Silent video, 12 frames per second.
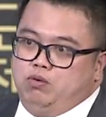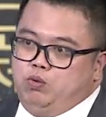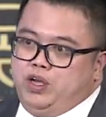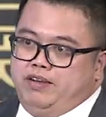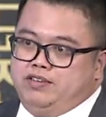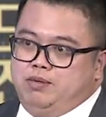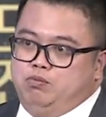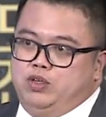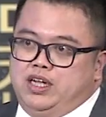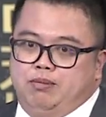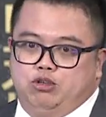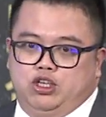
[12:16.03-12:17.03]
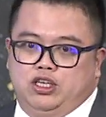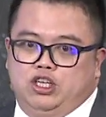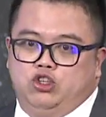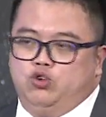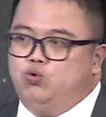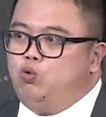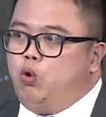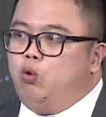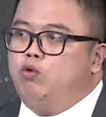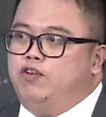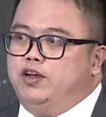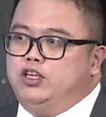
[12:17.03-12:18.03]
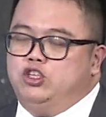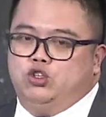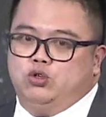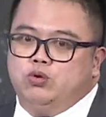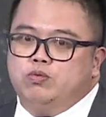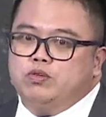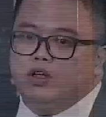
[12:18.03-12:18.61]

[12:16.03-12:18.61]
we have some redemption issue, rollover issue.